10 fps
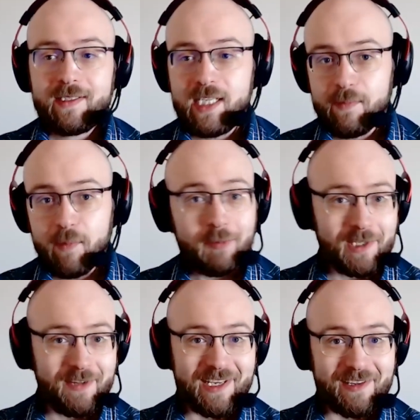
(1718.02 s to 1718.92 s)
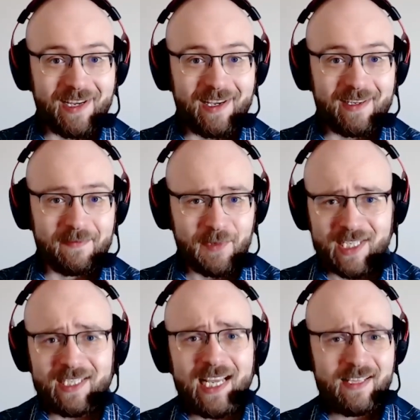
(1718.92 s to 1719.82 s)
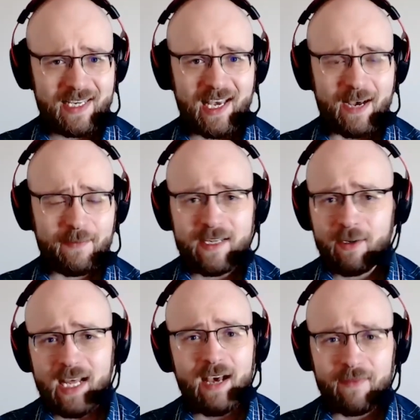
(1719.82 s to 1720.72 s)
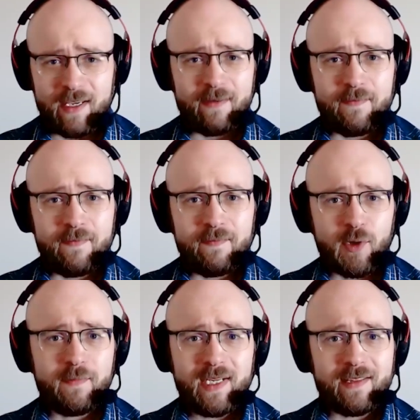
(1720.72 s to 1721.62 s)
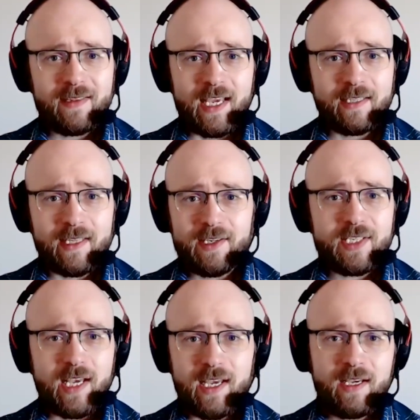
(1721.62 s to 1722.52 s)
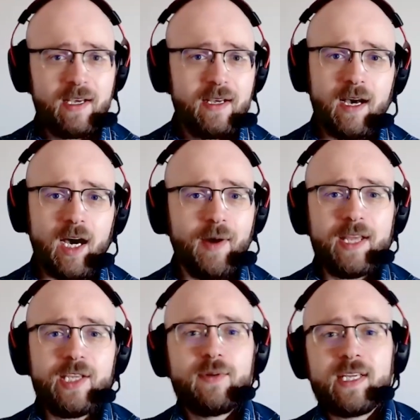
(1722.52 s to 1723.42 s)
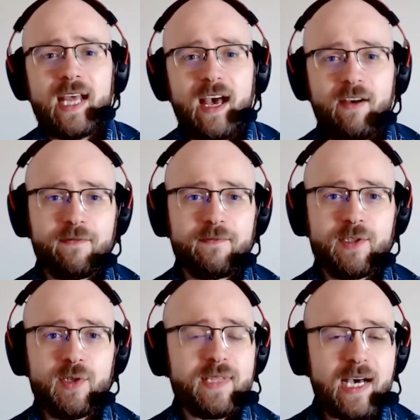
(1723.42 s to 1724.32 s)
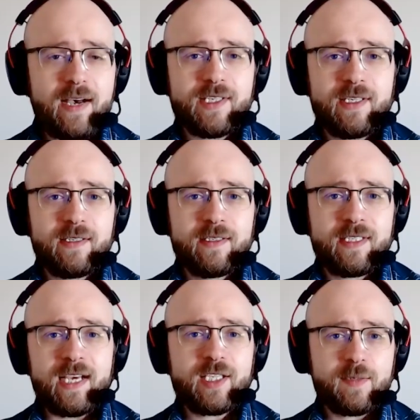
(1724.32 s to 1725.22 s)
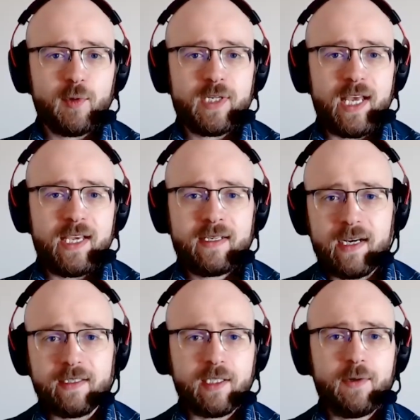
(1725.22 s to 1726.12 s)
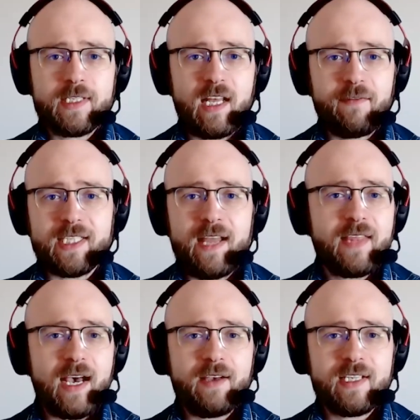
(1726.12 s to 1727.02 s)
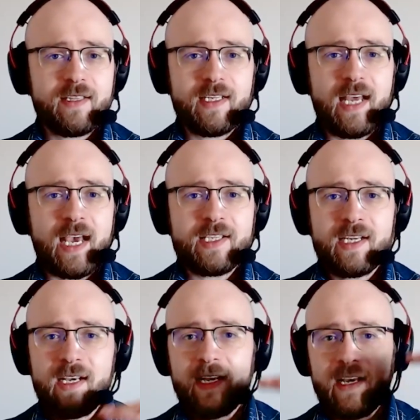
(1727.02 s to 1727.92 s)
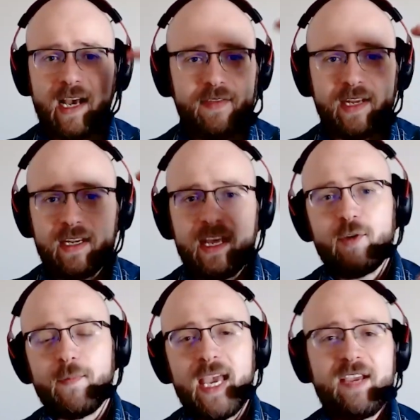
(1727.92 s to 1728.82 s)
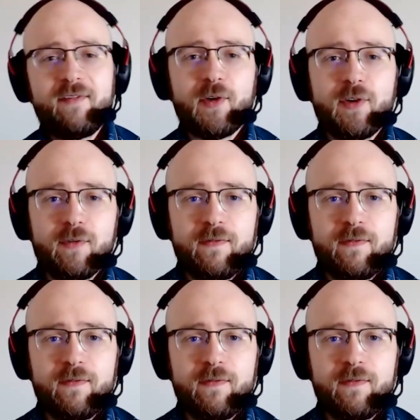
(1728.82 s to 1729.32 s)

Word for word: T-Mobile, on the other hand, puts a daily cap. They don't have a per minute thing. They'll say, all right, you can have 2,000 texts per day at the lowest level, 10,000 at the next. And then if you pay for